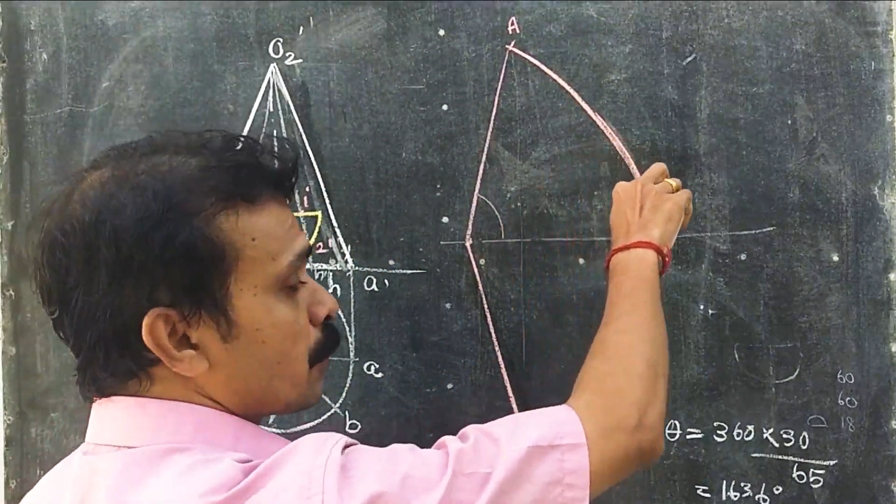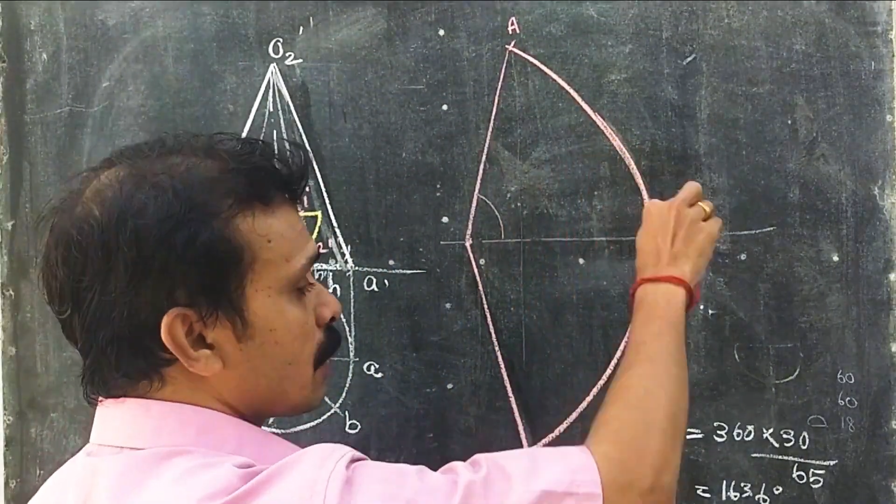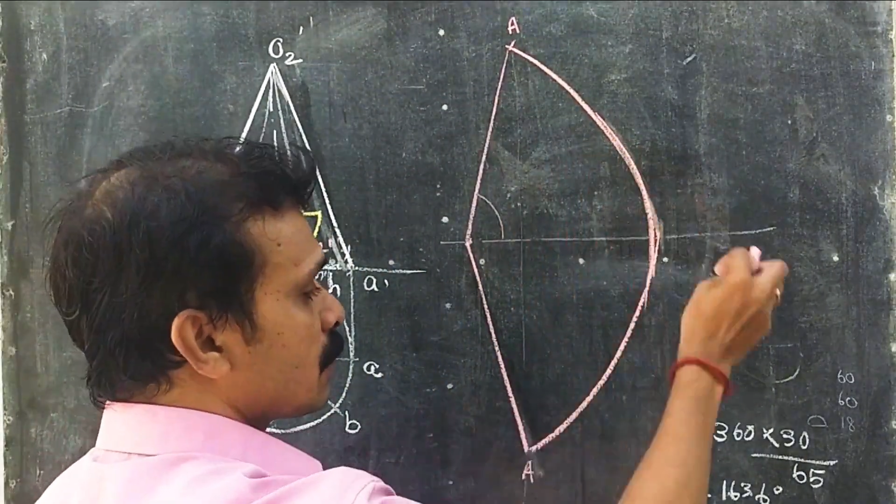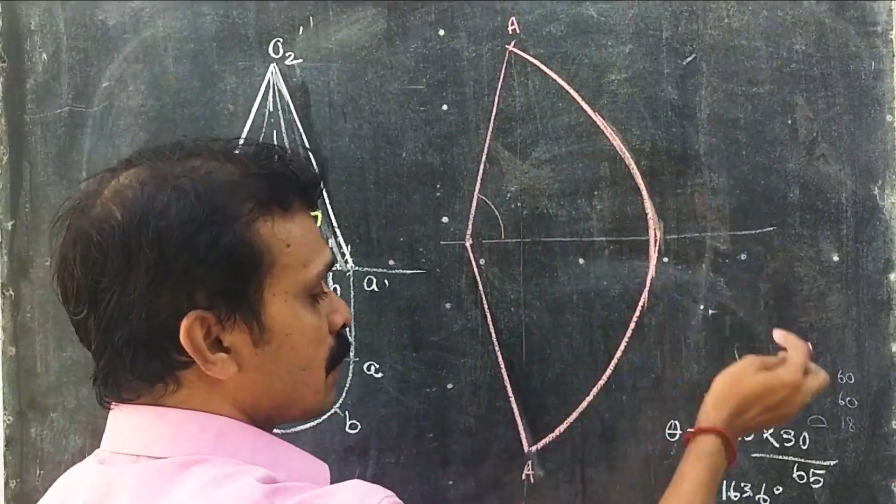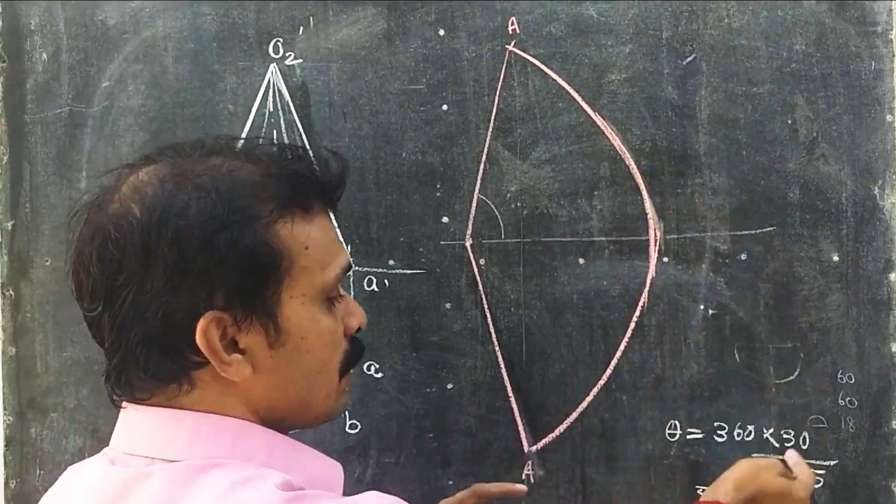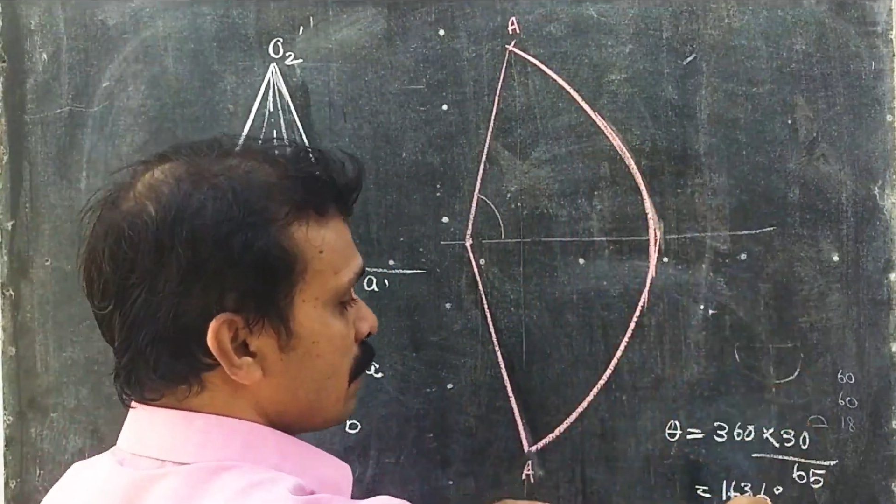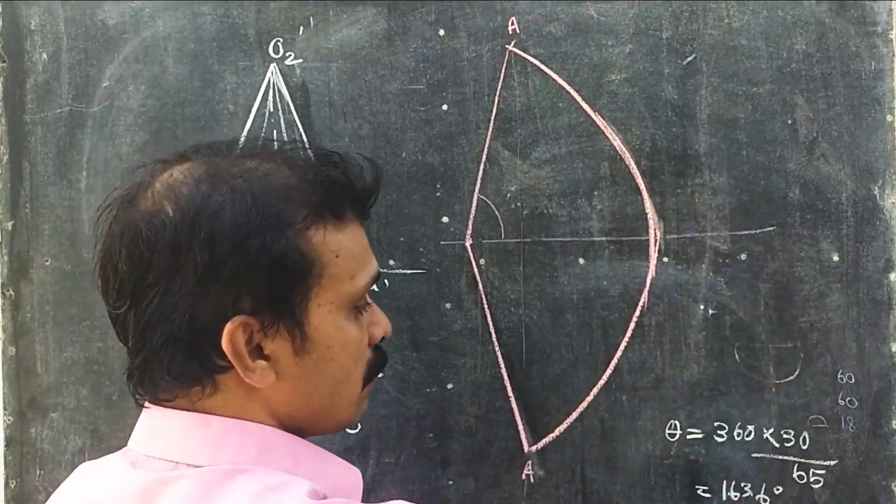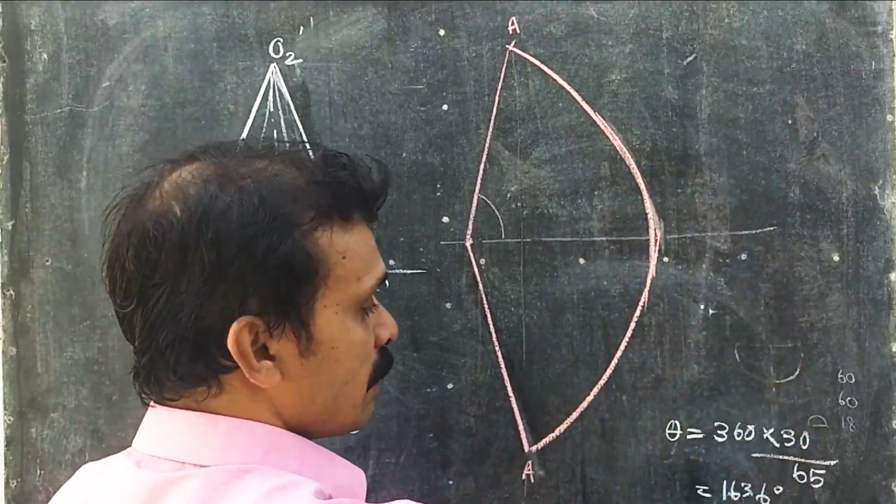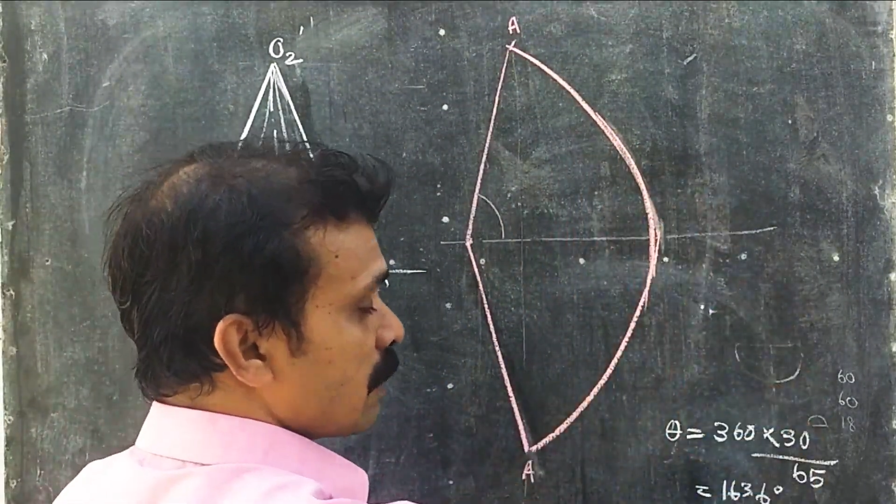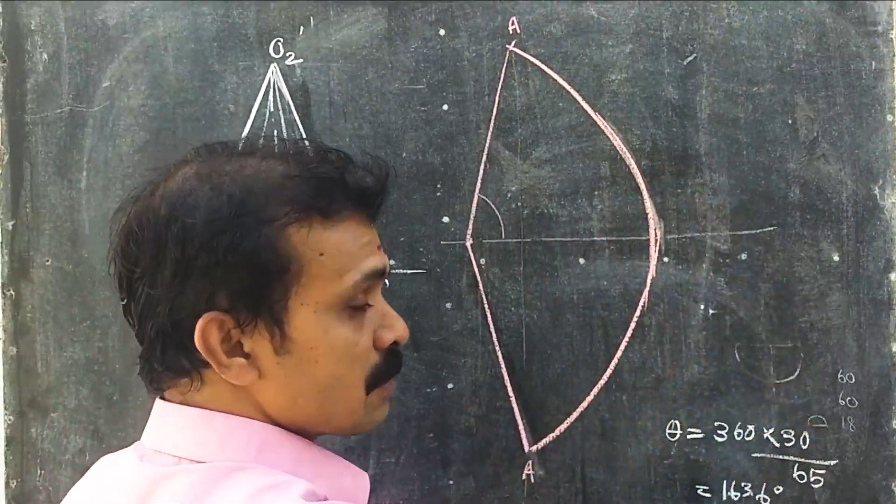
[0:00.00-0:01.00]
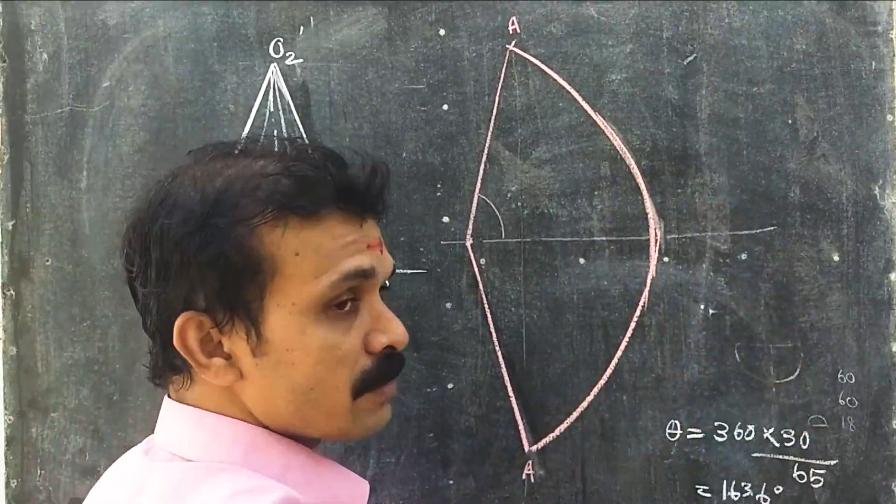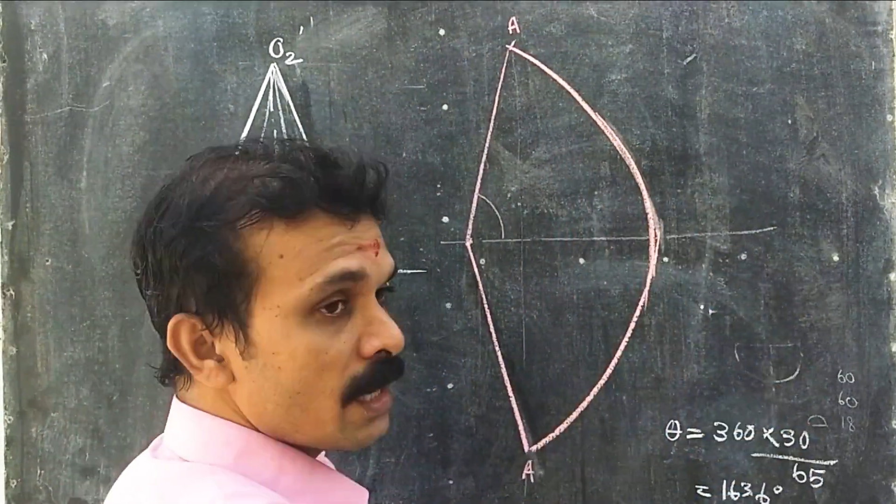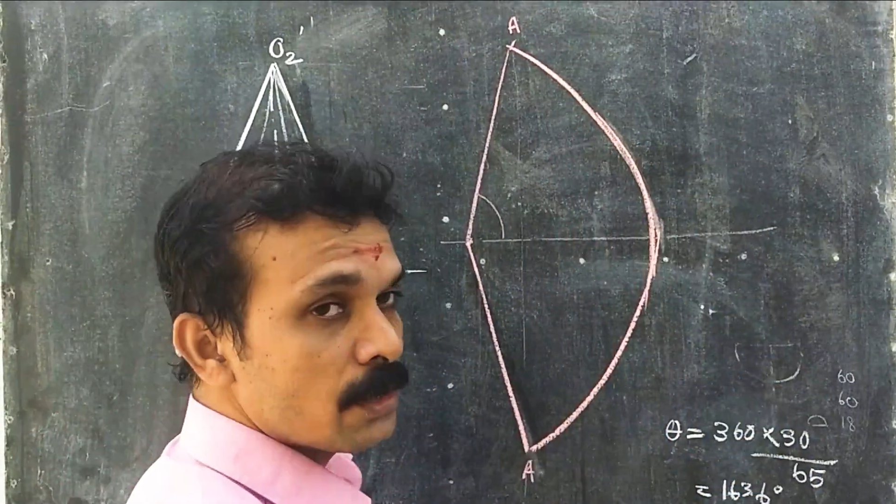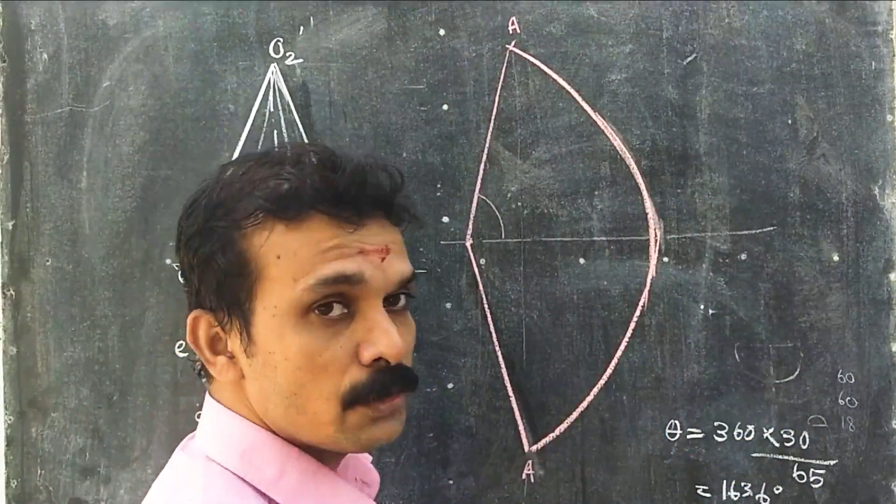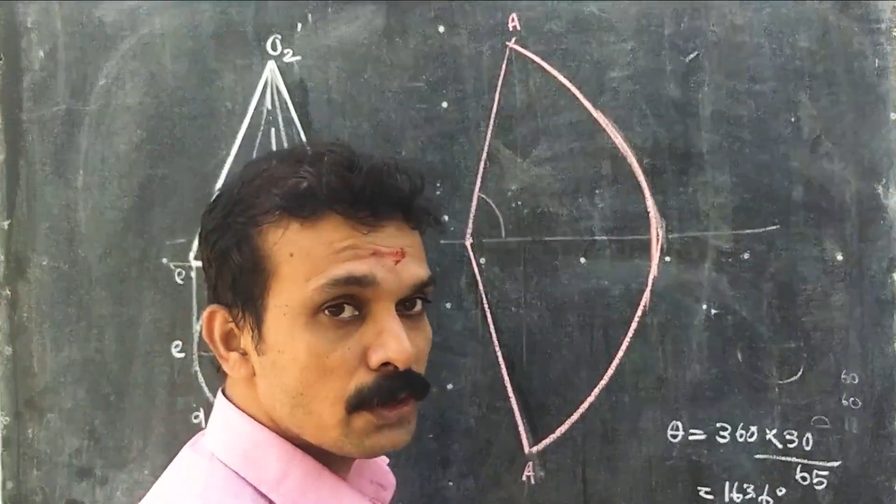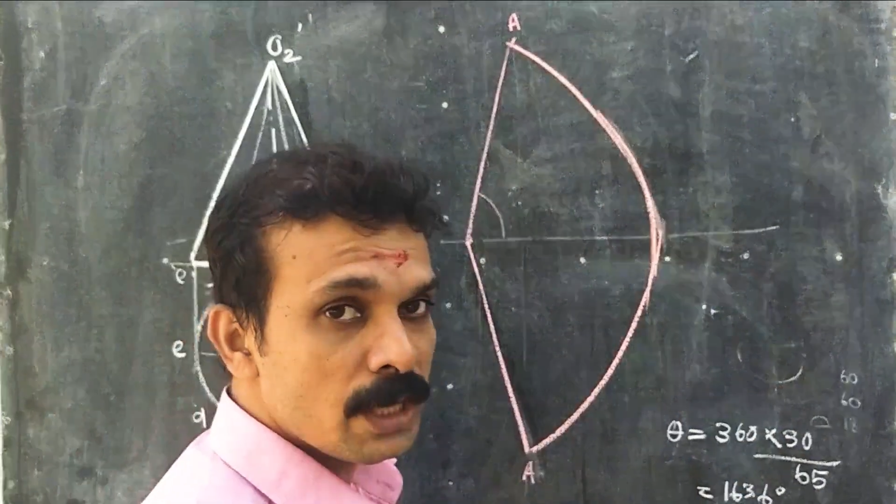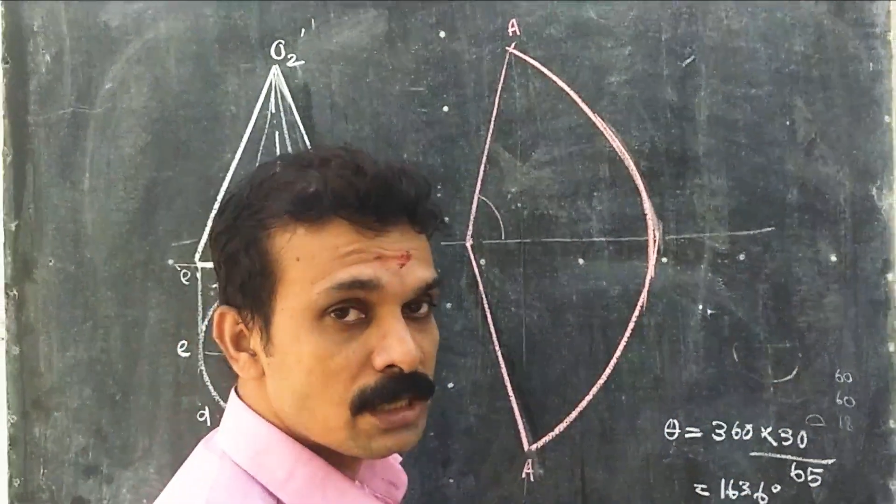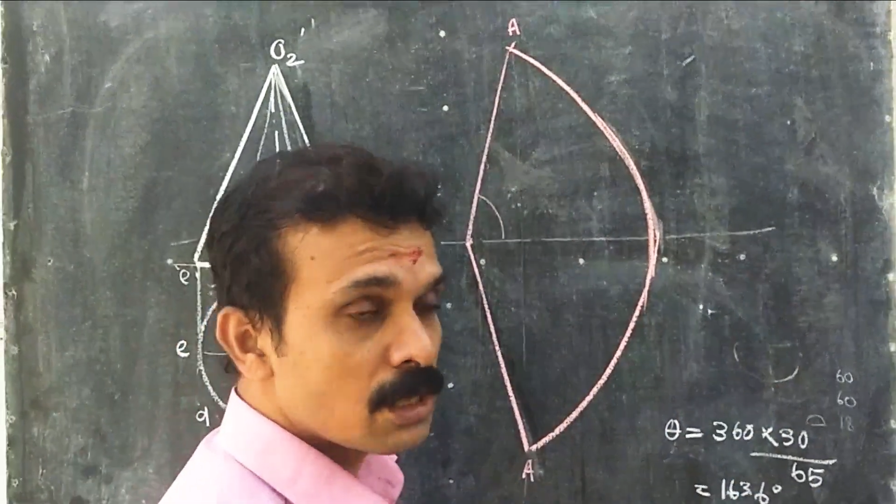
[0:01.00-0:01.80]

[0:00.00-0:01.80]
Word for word: the protractor, divide this value into 8